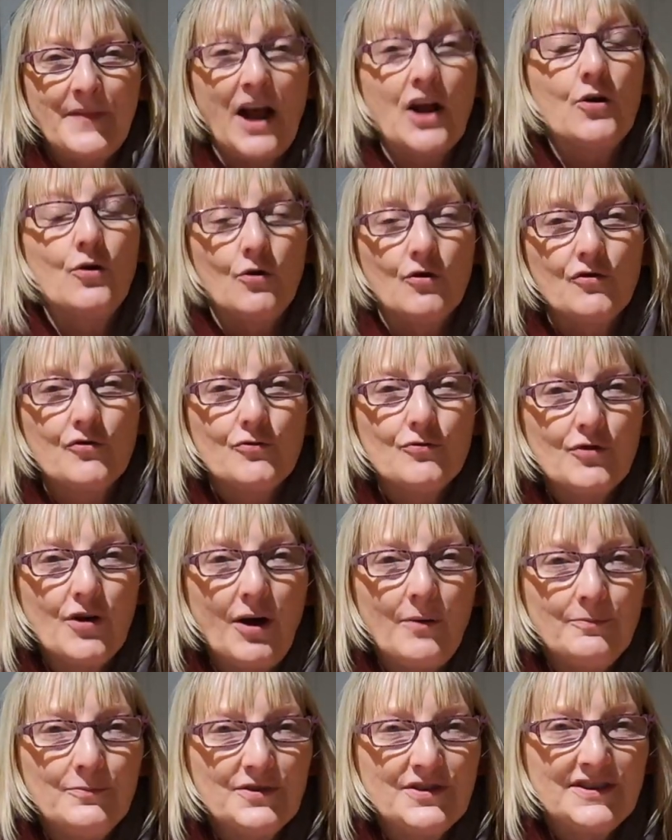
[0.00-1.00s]
cockerel
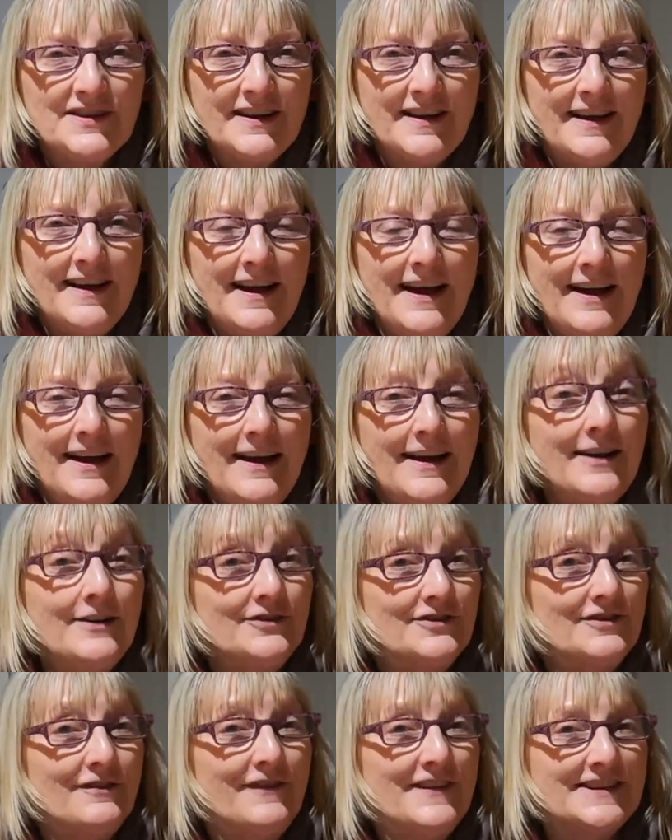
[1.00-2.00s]
comes
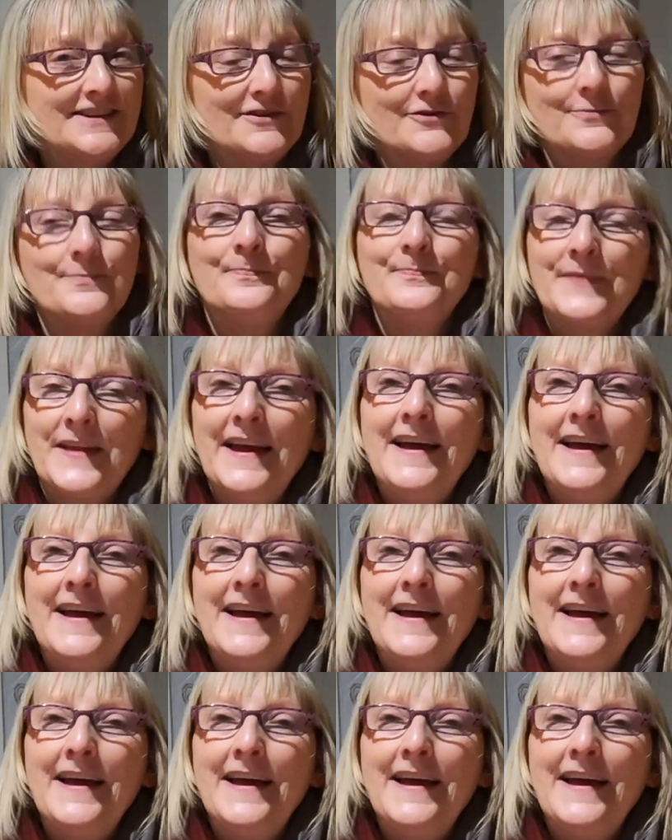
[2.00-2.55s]
to visit them.